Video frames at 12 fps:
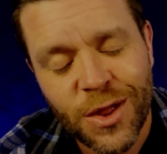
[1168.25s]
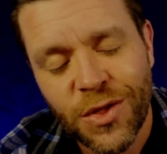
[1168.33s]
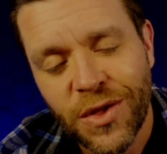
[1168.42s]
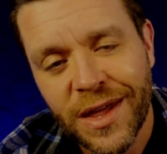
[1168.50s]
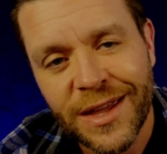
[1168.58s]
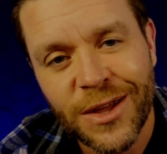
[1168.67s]

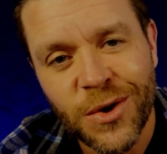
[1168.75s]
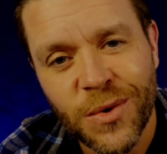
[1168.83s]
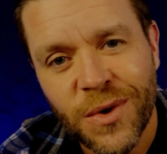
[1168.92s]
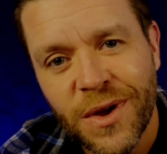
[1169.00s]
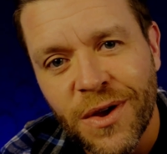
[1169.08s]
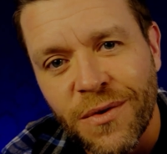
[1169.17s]
thank
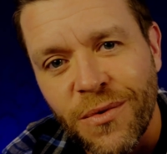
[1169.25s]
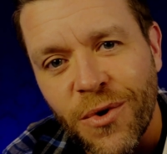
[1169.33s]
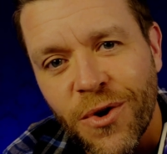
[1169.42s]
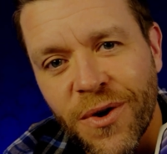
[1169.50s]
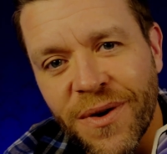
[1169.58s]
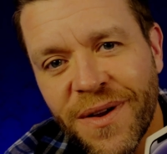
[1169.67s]
you
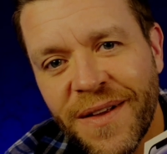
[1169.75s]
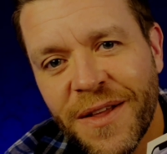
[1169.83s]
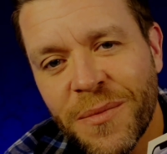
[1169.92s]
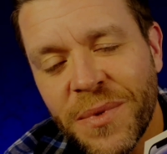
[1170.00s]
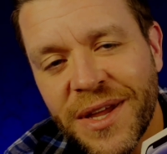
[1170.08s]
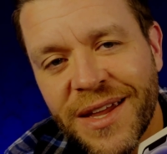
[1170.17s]
for
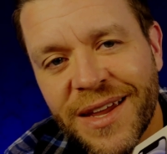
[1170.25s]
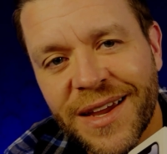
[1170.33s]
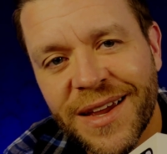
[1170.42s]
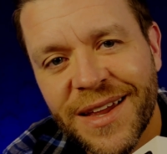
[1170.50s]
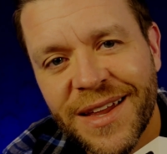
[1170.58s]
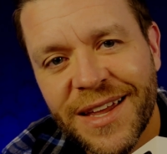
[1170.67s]
being
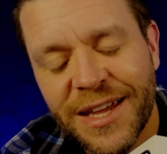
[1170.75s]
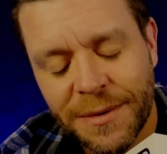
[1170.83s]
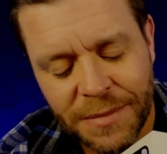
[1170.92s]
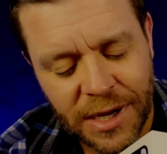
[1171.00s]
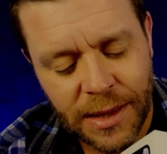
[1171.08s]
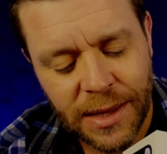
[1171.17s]
in
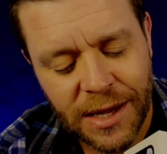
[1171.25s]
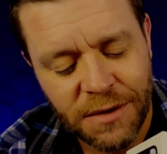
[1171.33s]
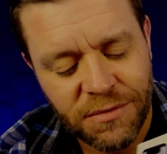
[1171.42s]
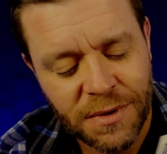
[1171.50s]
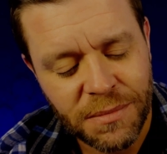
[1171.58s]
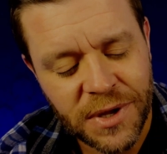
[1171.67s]
my
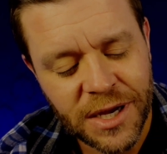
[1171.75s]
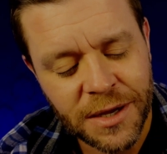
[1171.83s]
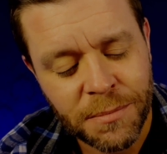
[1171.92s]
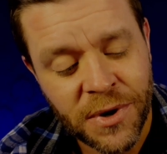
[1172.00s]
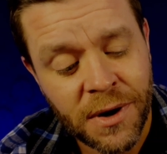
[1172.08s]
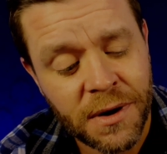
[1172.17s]
life and being
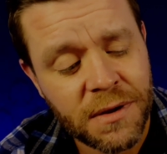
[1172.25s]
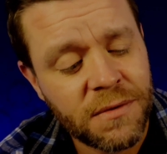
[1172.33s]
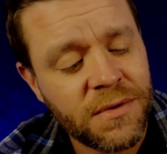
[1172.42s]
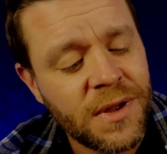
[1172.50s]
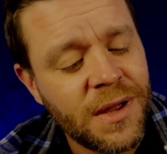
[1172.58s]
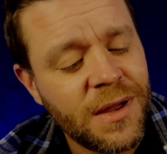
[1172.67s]
a part
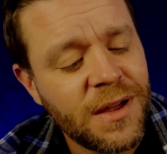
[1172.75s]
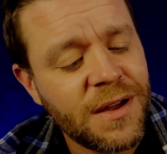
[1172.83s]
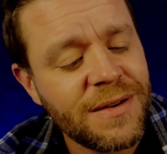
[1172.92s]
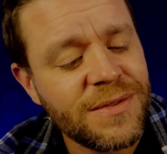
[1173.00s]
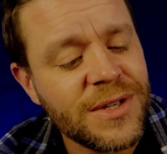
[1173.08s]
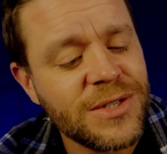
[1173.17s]

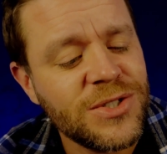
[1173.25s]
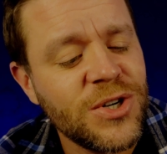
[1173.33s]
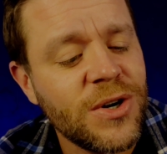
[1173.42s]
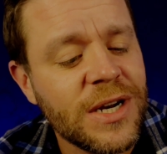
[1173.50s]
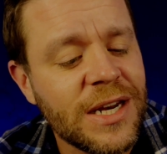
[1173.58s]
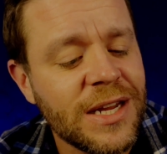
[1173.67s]
of this
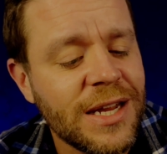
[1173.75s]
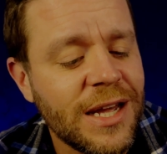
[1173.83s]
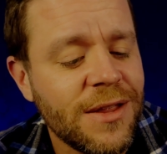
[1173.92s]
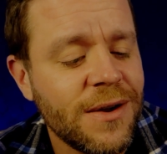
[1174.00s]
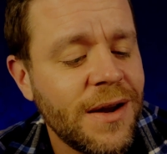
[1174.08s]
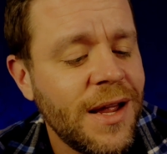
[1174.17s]
journey
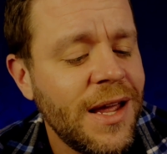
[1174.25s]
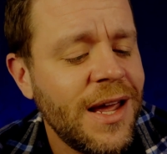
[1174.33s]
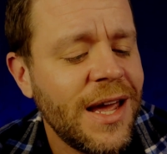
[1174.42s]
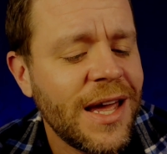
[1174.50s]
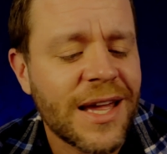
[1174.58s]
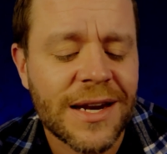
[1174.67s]
together.
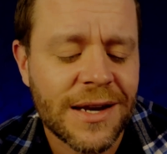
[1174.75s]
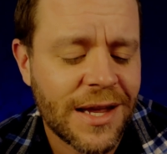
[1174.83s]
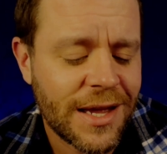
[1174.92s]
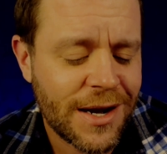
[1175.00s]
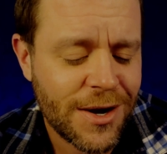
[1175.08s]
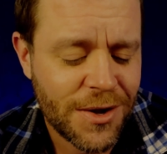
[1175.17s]
And
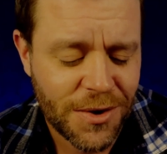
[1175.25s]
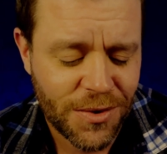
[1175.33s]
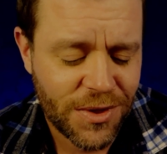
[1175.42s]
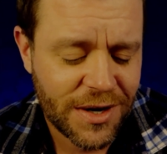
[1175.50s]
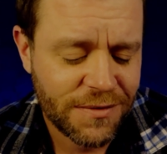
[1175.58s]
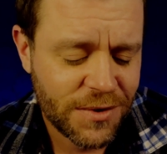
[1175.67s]
I know
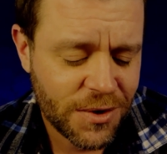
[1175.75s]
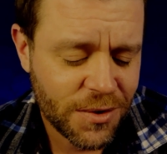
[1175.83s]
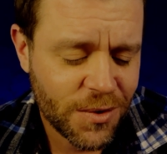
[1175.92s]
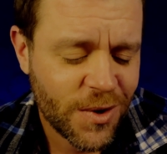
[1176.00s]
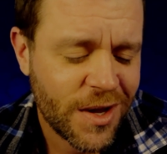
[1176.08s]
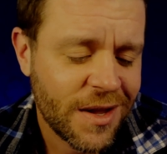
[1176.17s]
that if
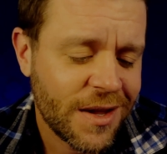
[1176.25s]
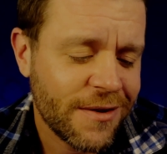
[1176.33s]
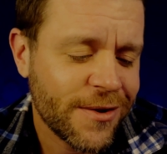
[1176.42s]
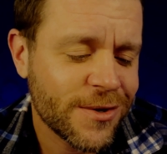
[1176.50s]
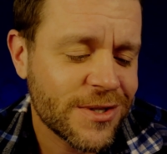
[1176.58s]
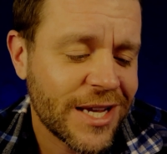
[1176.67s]
you
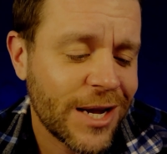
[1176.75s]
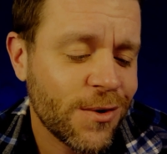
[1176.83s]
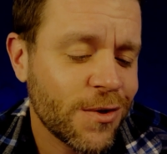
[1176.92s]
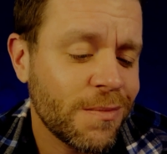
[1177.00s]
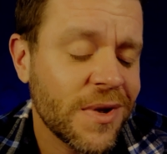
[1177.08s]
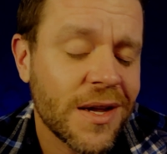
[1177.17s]
stay
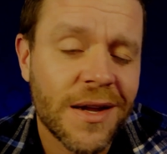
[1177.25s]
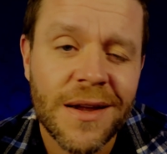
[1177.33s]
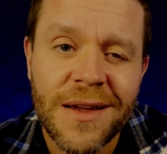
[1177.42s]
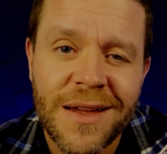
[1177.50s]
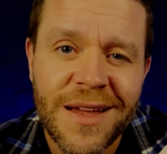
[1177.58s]
with me,